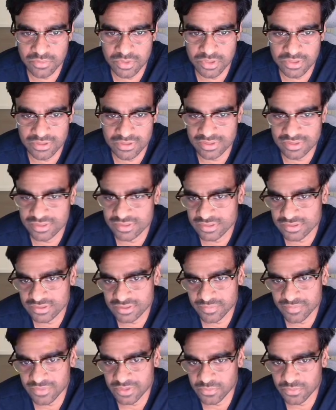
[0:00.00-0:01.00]
but this is
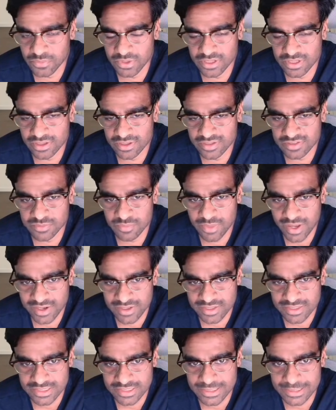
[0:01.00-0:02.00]
something we'd
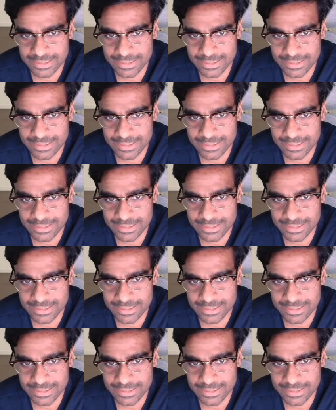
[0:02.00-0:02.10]
expect.